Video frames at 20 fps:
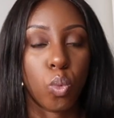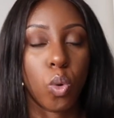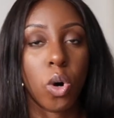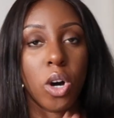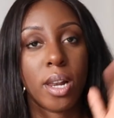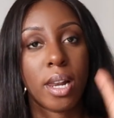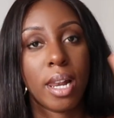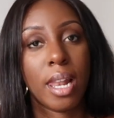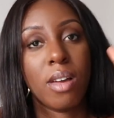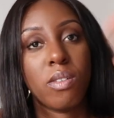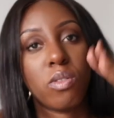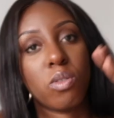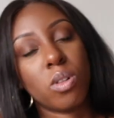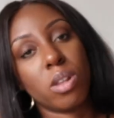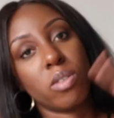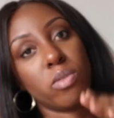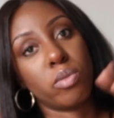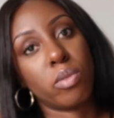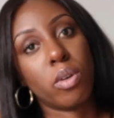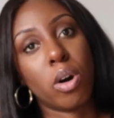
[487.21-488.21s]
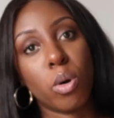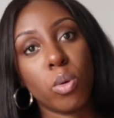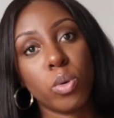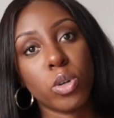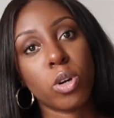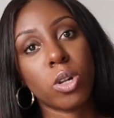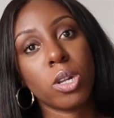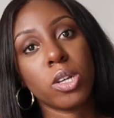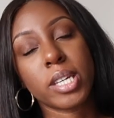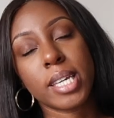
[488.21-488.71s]
what level of
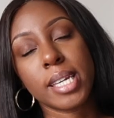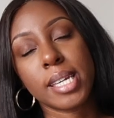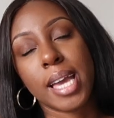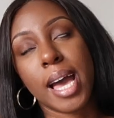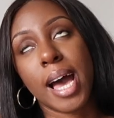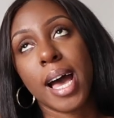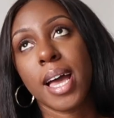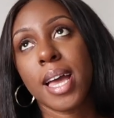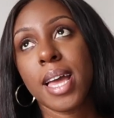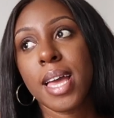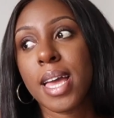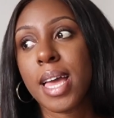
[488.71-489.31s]
role you're looking at.